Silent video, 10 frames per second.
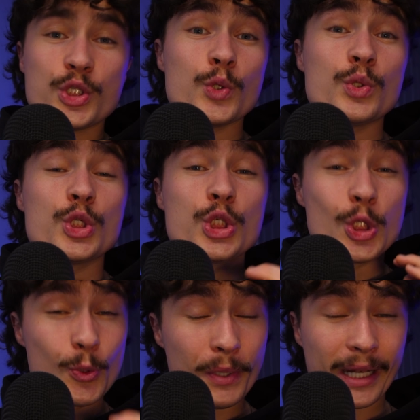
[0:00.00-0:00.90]
to
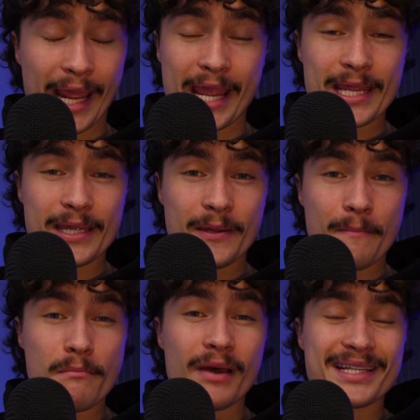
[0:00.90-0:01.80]
duplicate
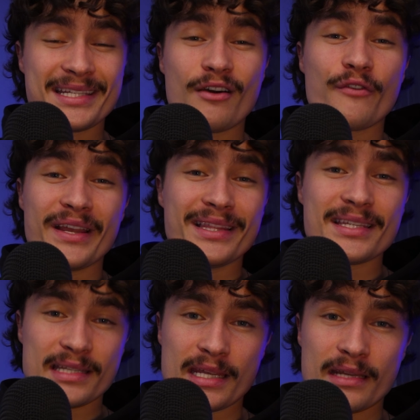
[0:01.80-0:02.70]
myself in the
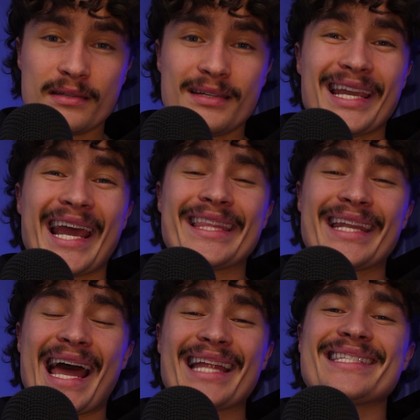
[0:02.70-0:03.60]
scene and
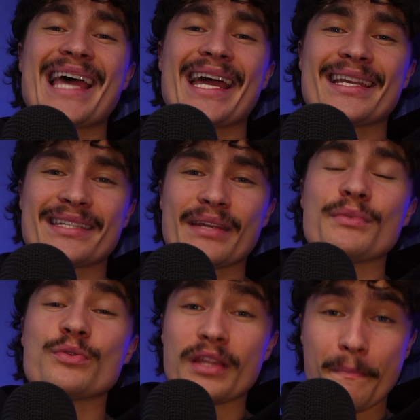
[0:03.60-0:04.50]
then add text in
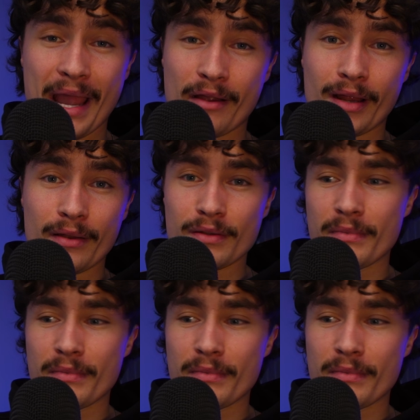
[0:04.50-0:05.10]
between the background and